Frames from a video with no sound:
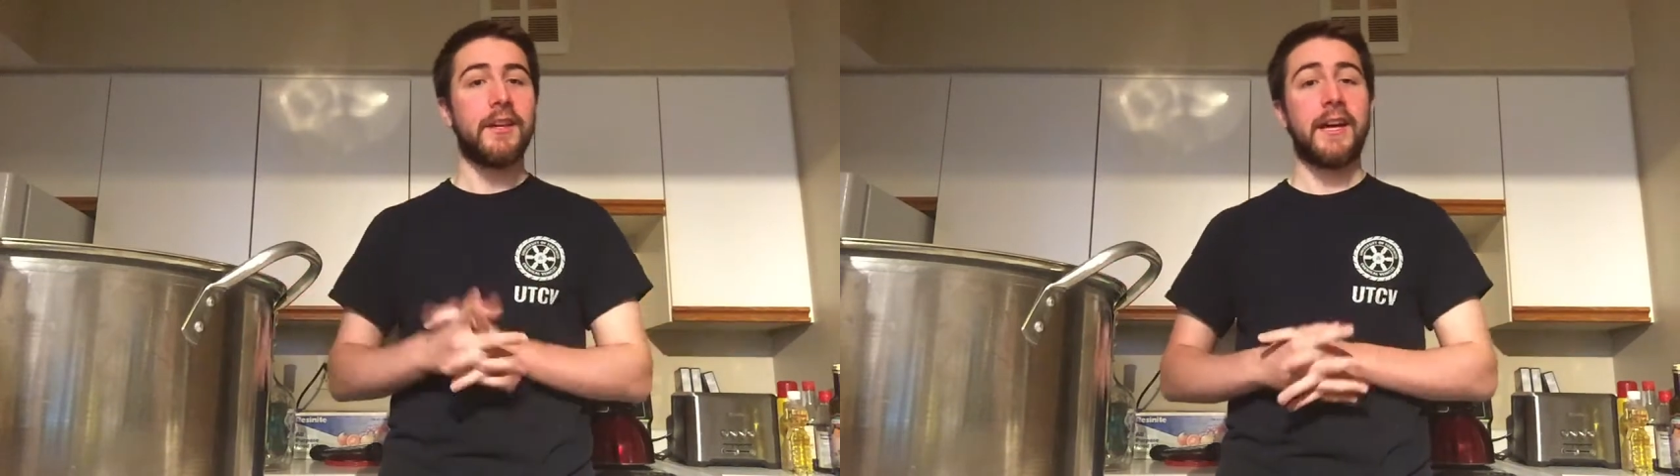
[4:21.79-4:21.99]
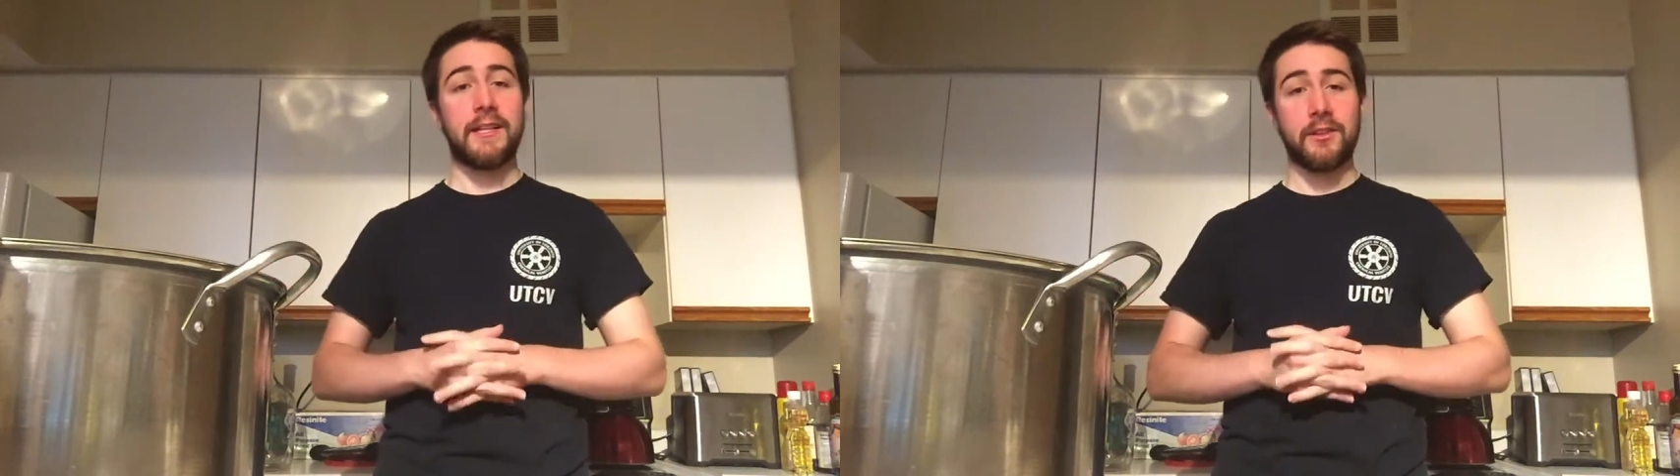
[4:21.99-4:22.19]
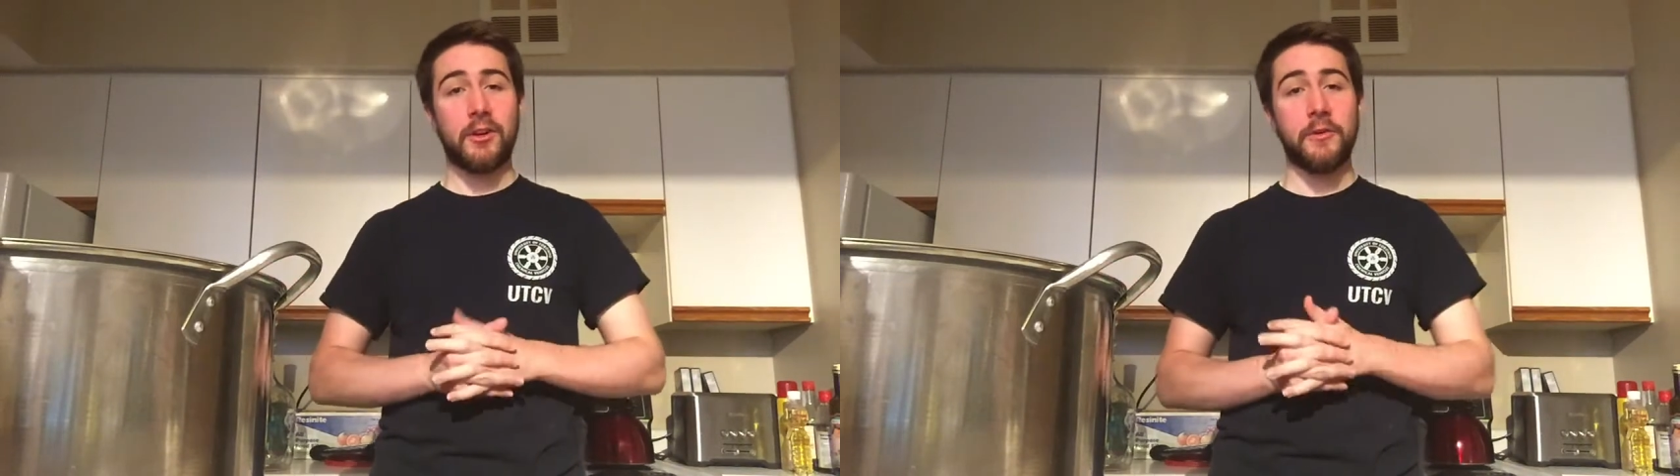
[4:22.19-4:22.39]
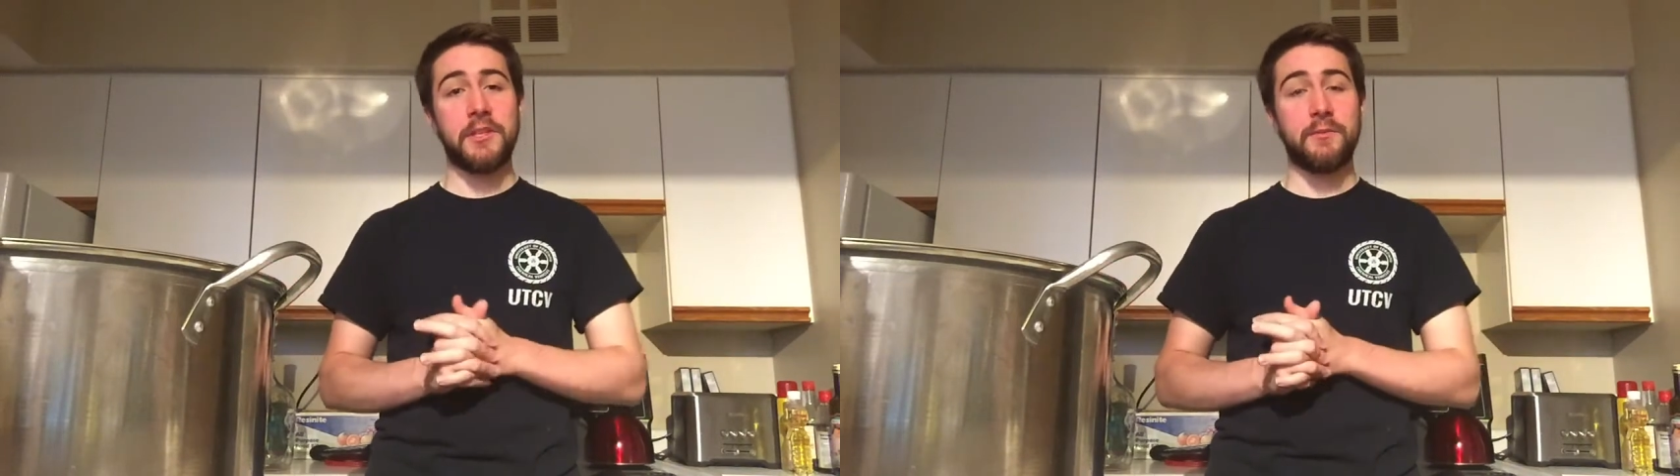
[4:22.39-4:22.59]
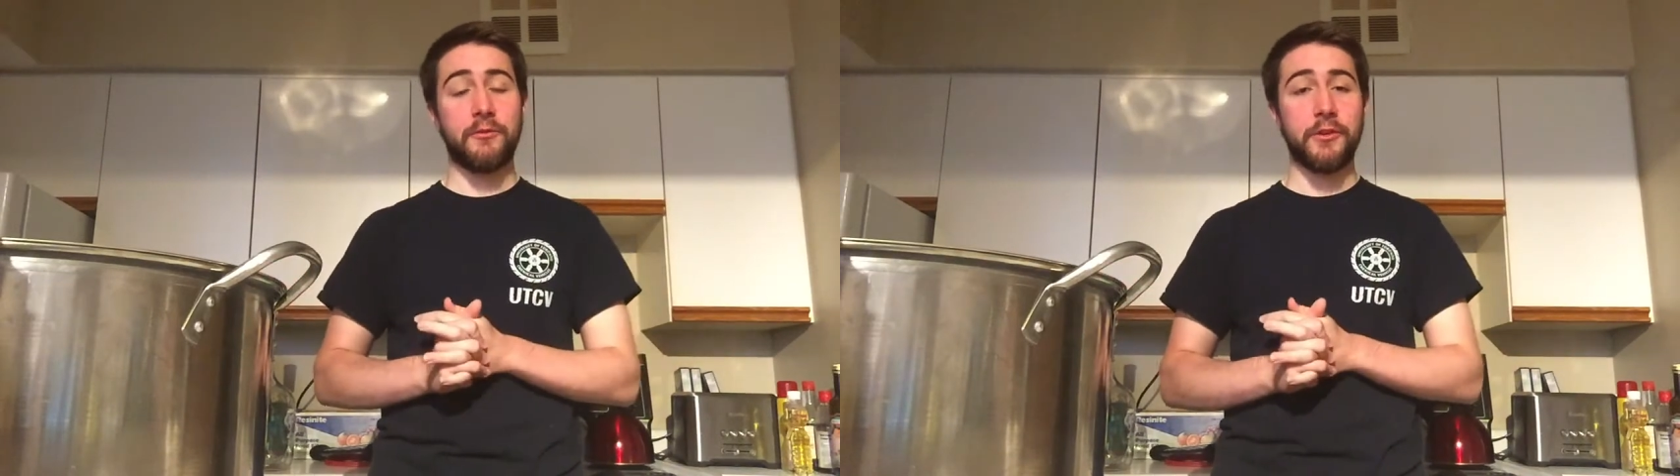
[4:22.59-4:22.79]
As always,
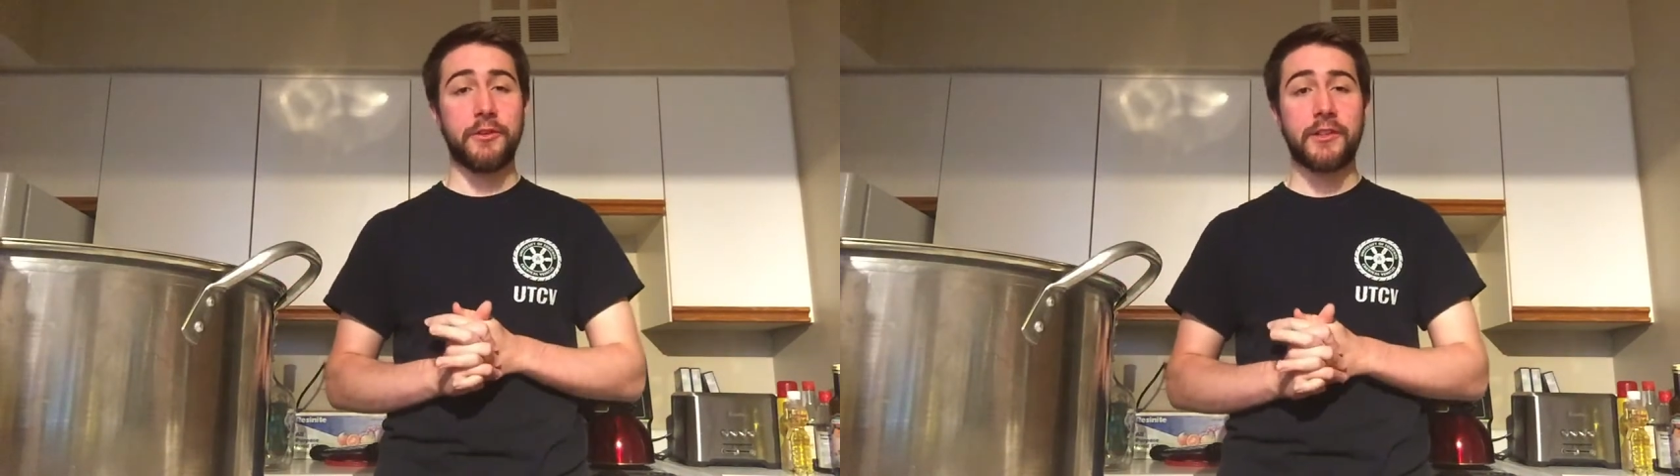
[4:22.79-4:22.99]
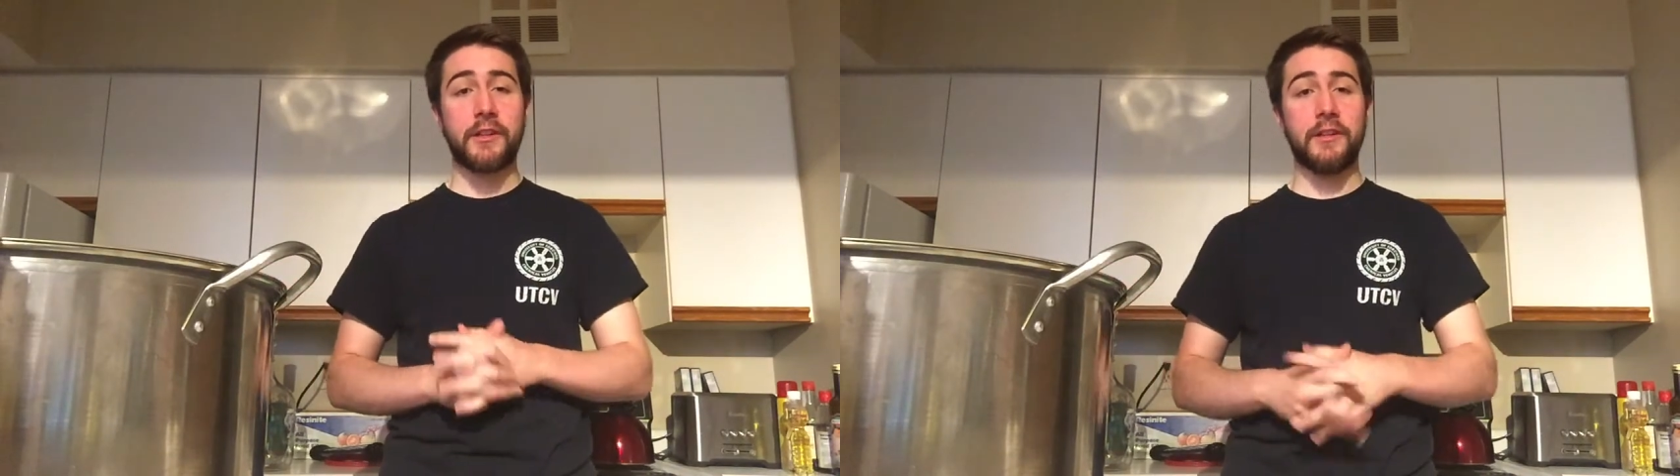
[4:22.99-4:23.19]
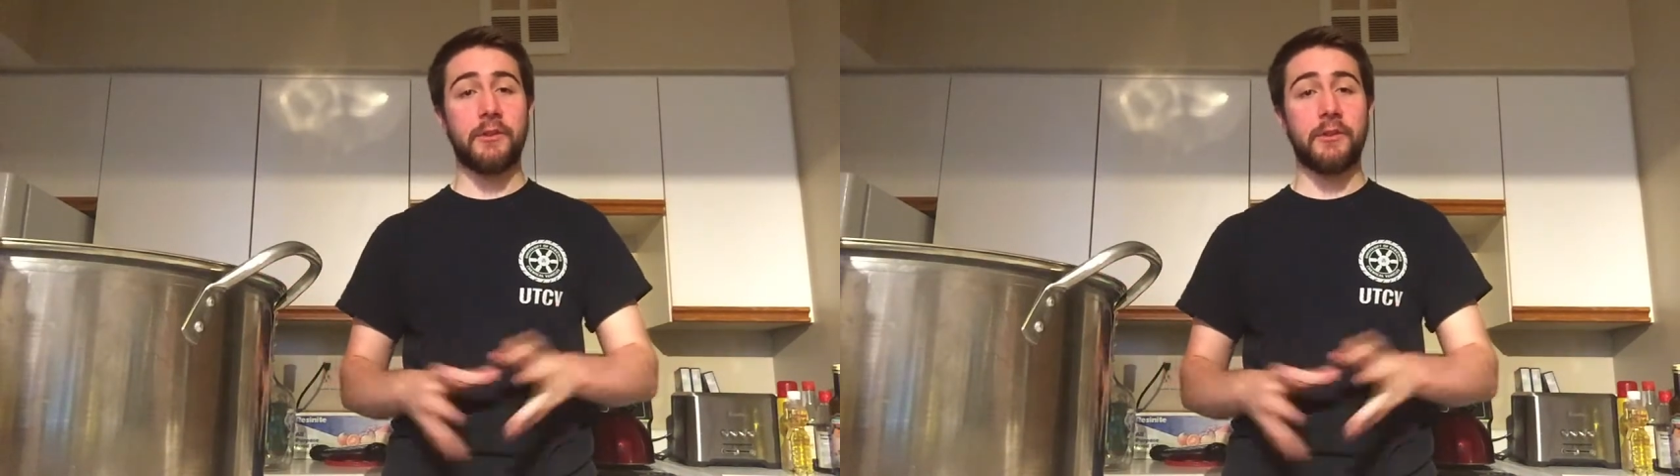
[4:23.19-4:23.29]
before you start,